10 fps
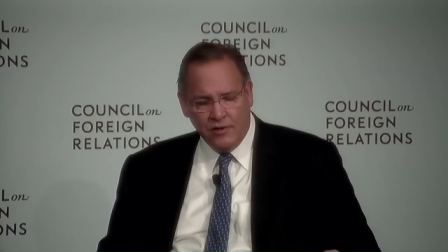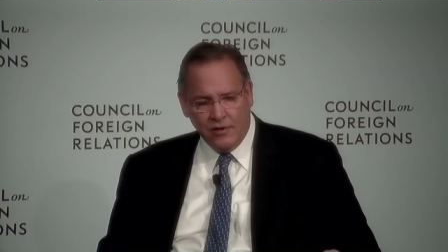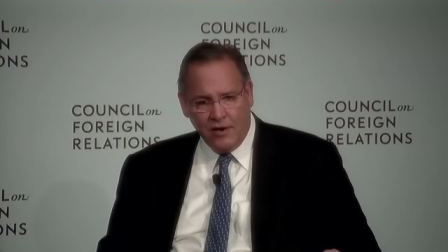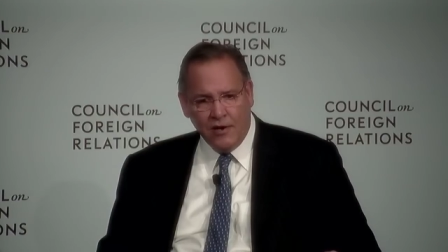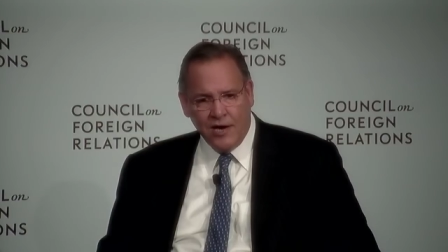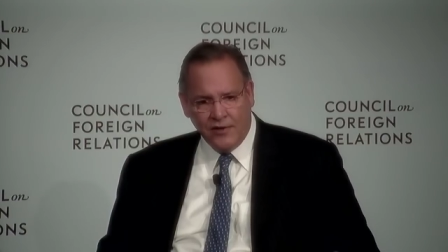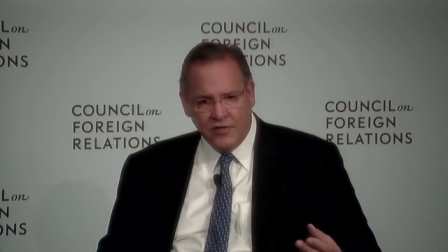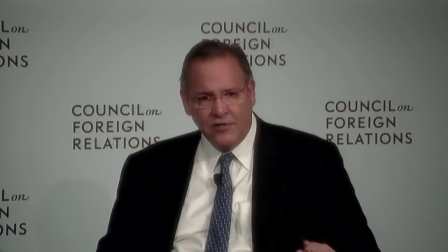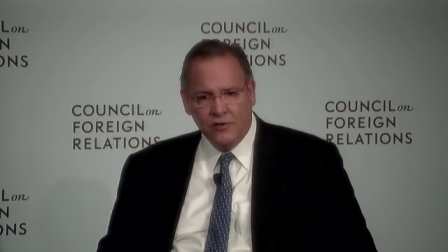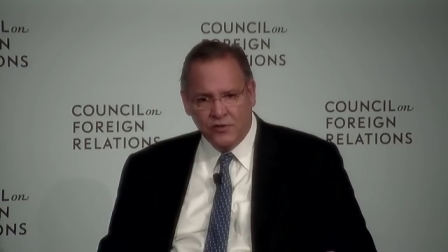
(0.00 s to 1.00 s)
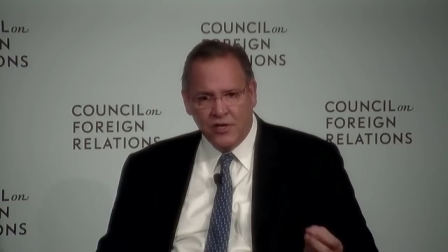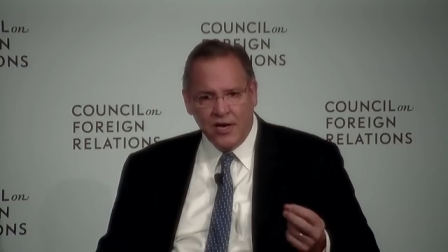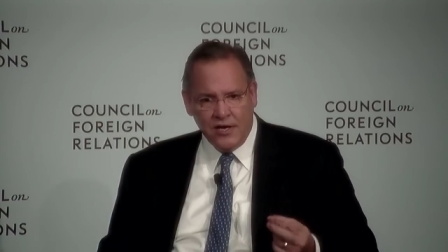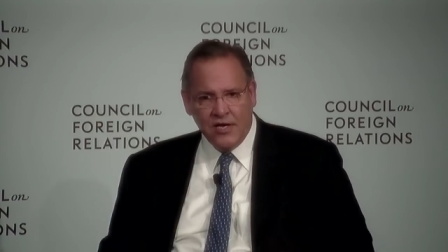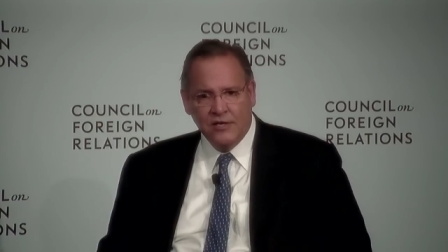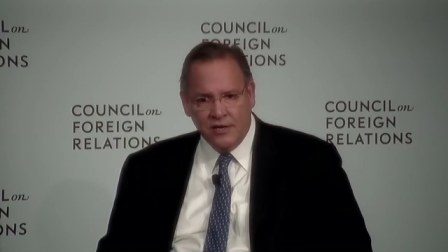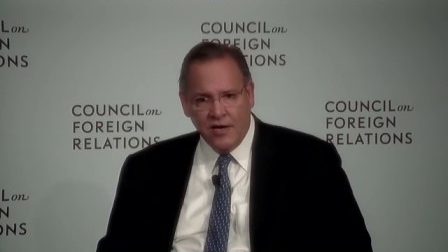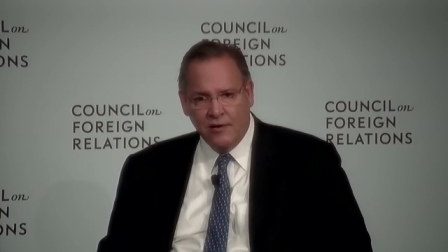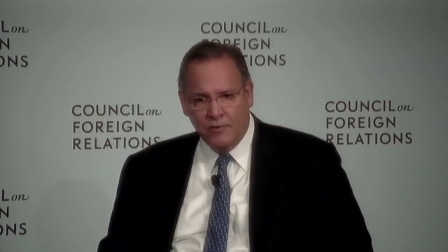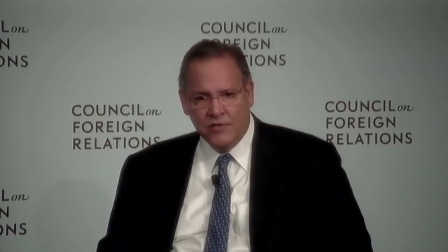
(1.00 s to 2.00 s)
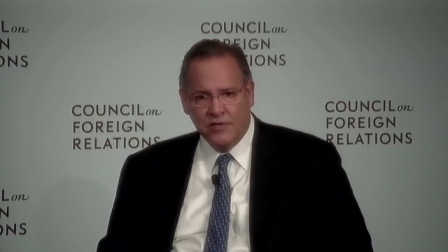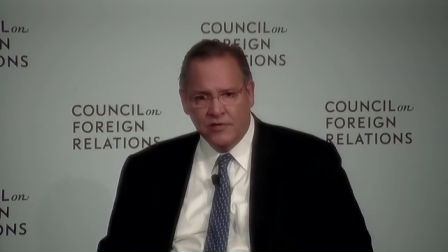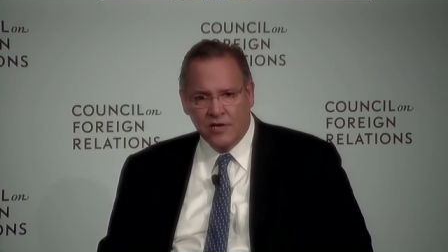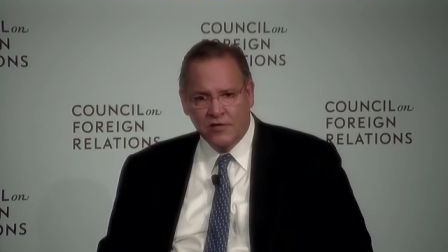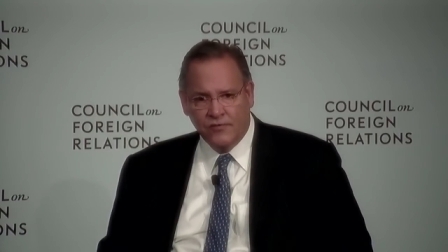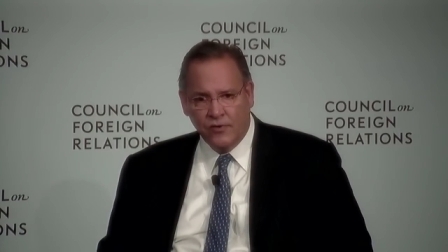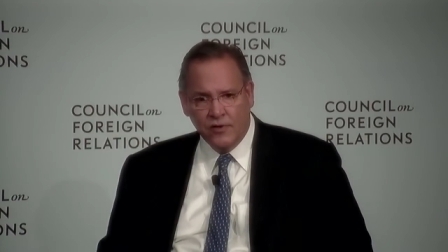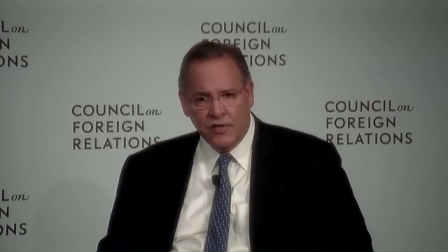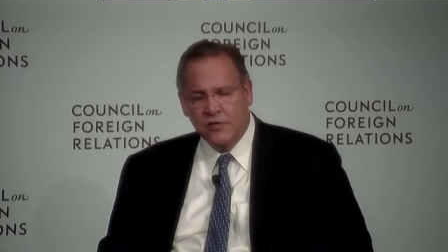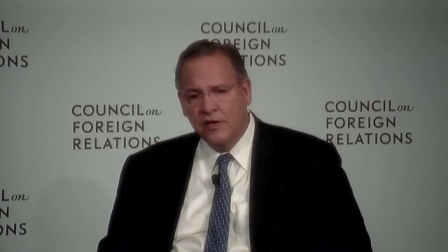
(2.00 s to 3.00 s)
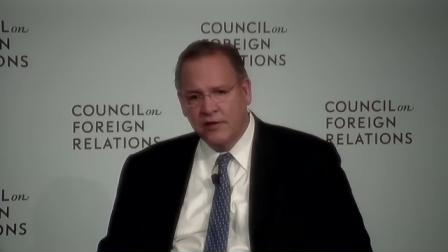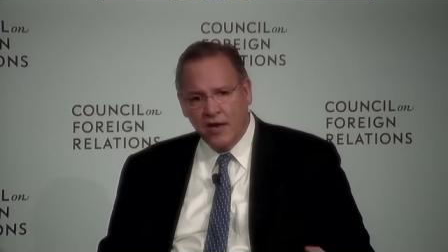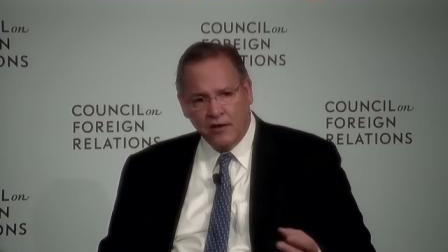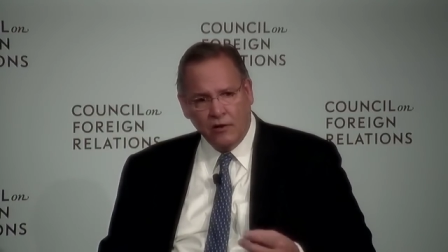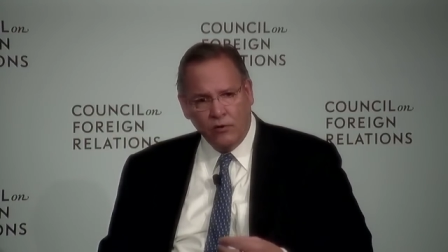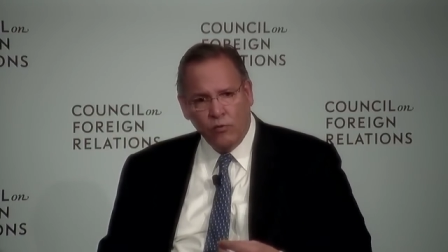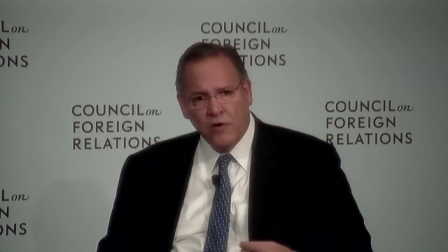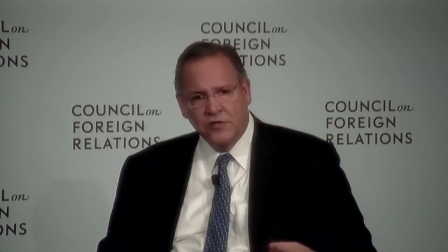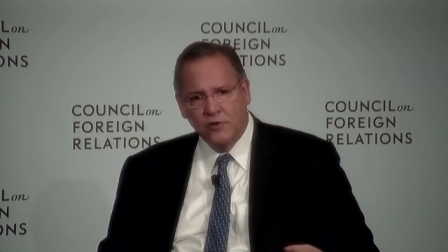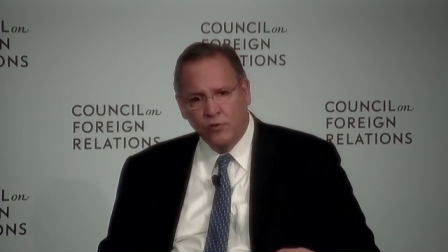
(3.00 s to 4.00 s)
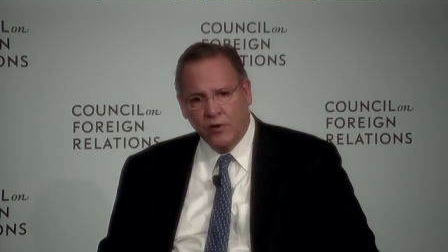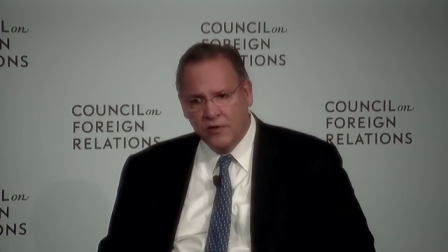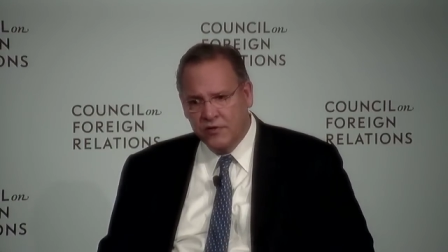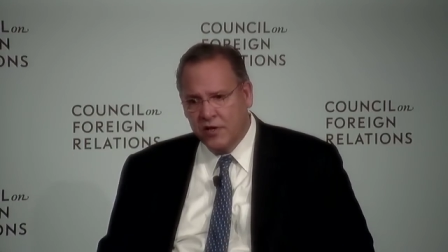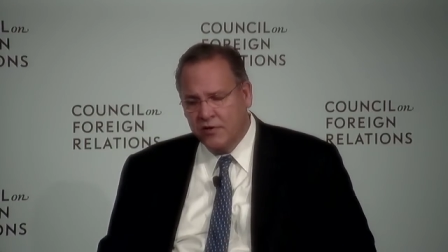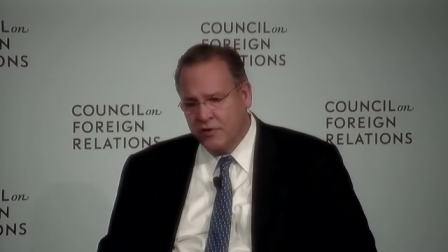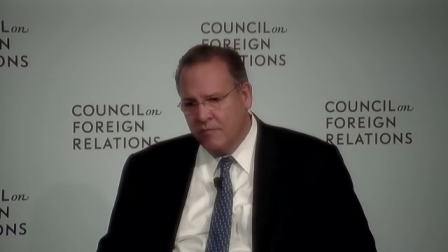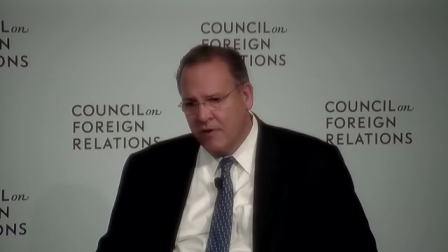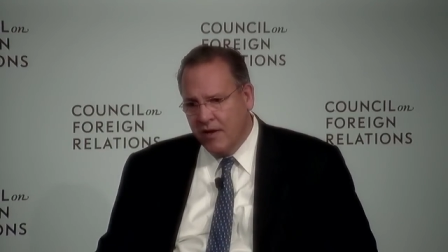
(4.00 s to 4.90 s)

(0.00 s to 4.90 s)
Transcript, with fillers: are not the skills that I need today to be successful. And it's like that across the organization.